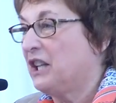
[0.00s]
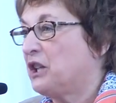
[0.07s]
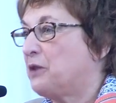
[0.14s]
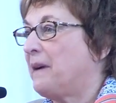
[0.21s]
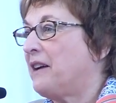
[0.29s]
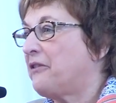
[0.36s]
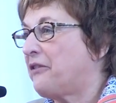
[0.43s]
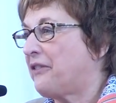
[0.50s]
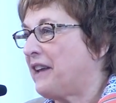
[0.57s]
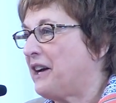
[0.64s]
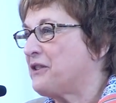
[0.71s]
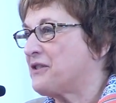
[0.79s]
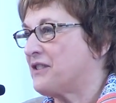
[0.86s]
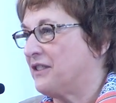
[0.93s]

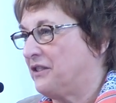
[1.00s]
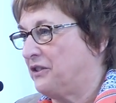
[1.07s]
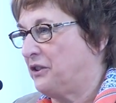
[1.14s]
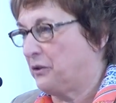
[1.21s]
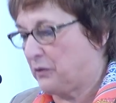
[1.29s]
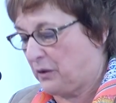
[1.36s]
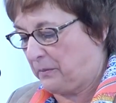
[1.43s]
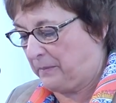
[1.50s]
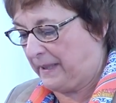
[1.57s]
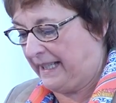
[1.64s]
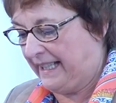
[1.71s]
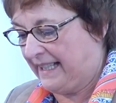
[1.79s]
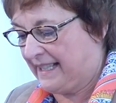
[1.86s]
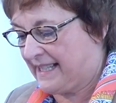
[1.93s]
12,000
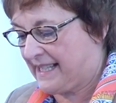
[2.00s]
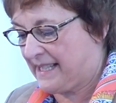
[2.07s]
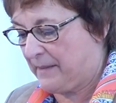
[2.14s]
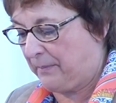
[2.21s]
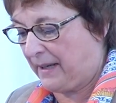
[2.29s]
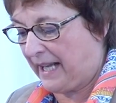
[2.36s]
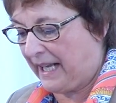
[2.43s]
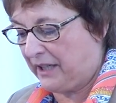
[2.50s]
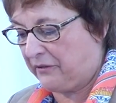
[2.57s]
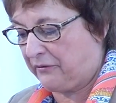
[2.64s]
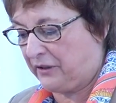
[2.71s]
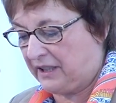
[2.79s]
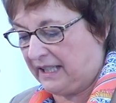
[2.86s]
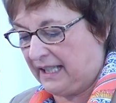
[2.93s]
Europeans applied
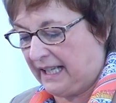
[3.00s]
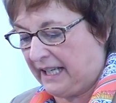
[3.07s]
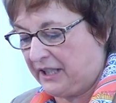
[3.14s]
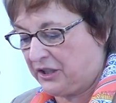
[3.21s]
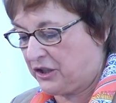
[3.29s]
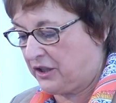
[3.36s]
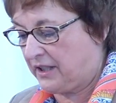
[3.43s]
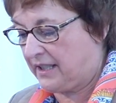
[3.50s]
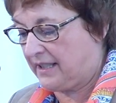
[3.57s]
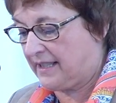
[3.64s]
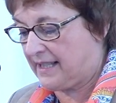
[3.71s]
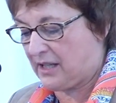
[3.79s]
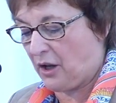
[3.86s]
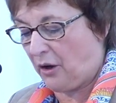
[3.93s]
for
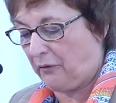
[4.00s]
deletions